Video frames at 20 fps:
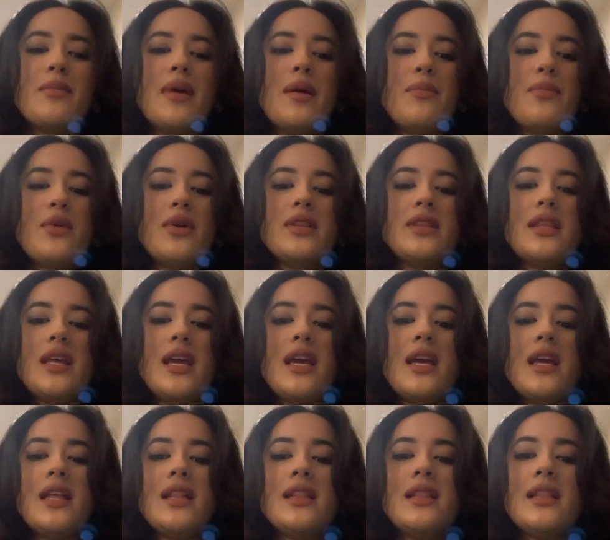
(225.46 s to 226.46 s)
my
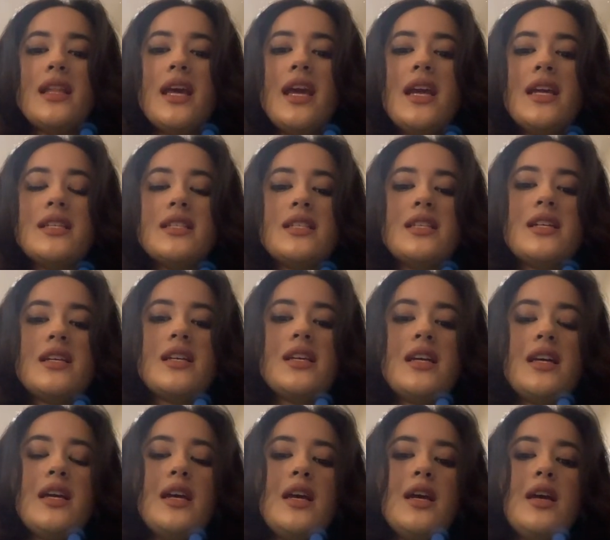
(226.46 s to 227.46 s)
birthday late,
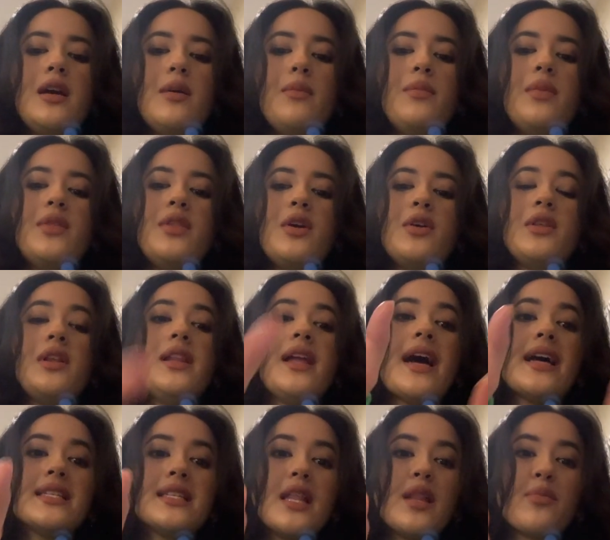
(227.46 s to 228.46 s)
but they're the
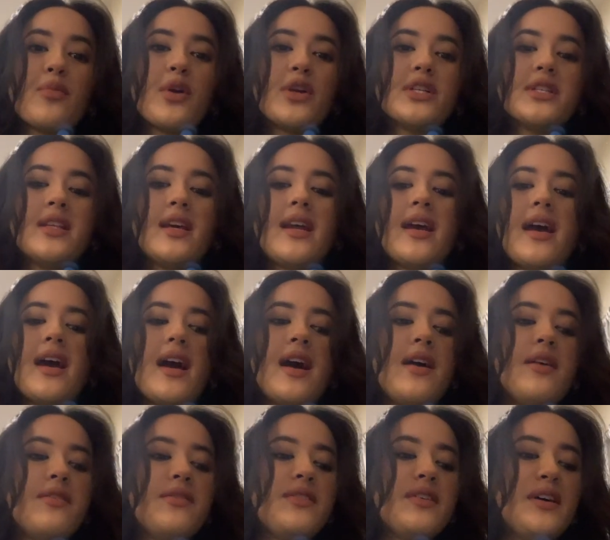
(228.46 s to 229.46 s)
last celebration that I
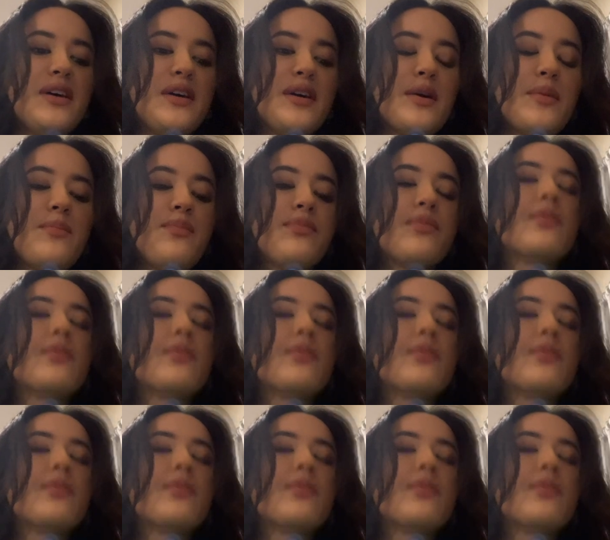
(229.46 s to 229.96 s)
have. Um,